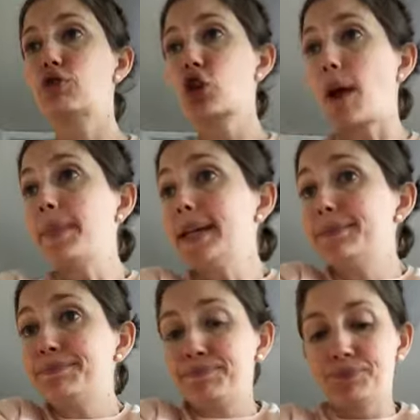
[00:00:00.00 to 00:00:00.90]
chop it,
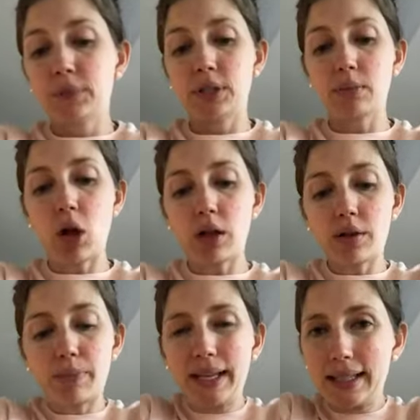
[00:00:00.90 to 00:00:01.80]
the smaller the
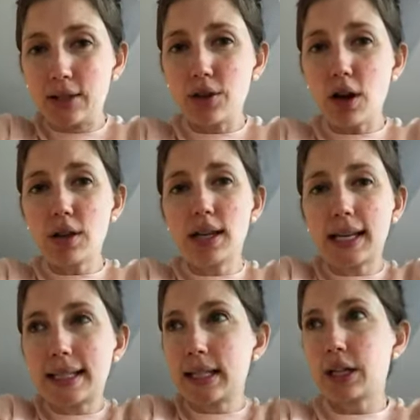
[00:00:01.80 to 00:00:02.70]
pieces are, the
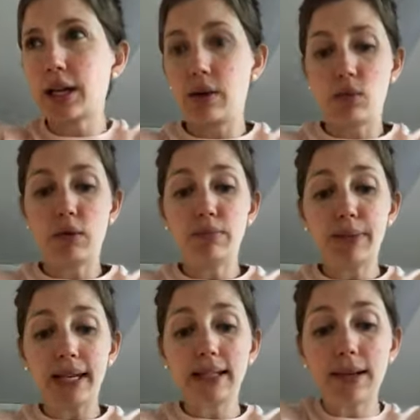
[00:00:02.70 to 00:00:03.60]
easier it will
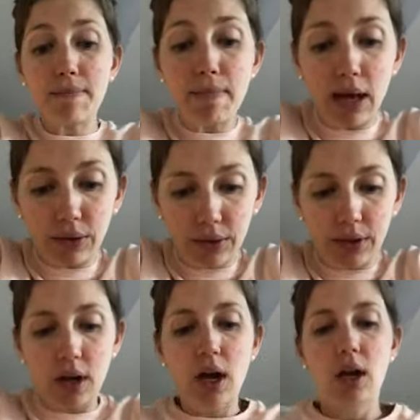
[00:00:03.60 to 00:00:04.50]
be to melt.
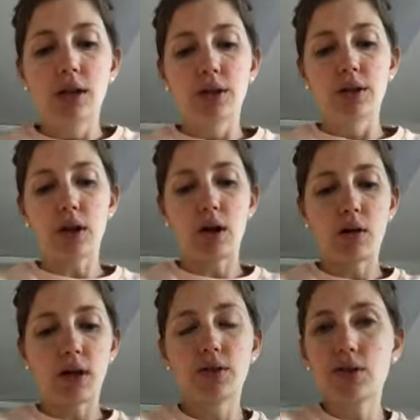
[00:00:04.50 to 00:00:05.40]
So
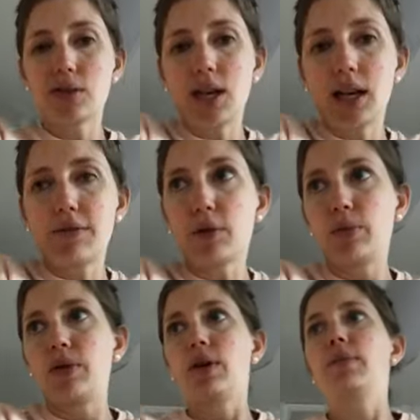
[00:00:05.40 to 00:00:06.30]
it's just like if you're
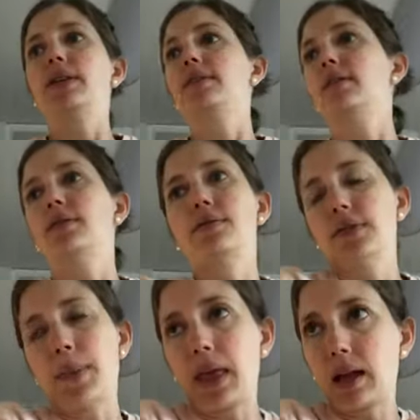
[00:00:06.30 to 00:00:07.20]
putting pieces of
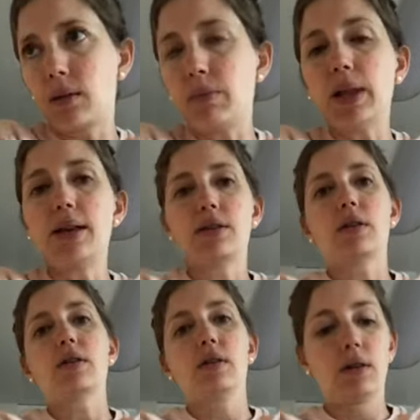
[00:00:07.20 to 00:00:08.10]
something in a
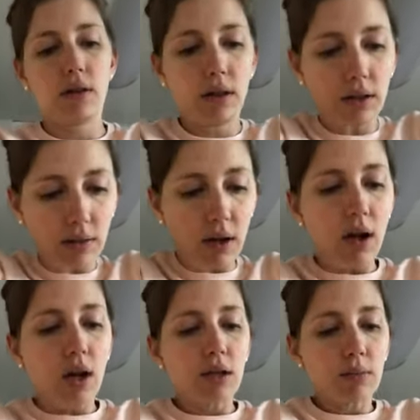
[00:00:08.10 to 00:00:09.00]
blender. So the
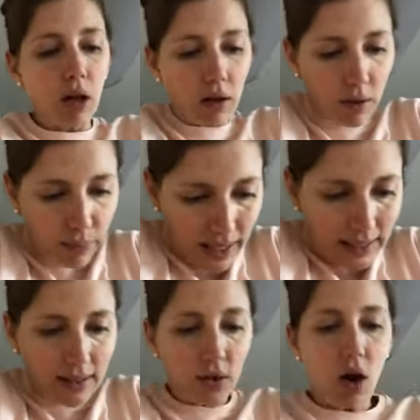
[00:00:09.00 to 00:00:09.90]
smaller the
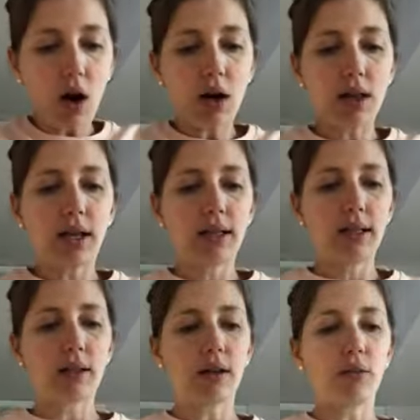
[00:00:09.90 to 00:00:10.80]
pieces are, the
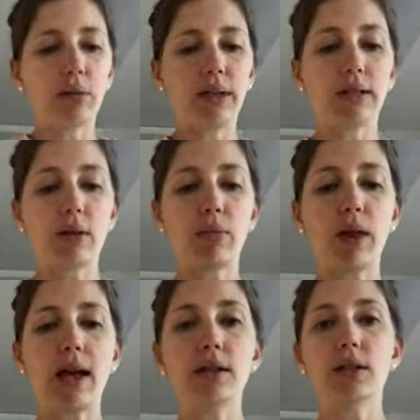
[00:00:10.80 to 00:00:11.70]
easier it will be to
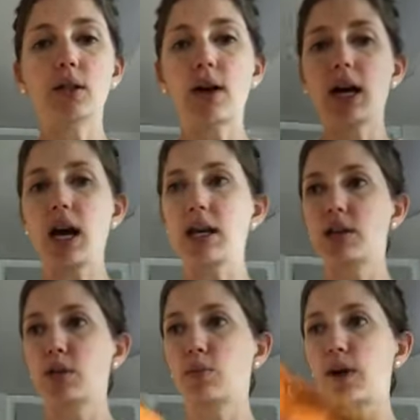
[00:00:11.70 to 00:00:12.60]
blend. So I kind of just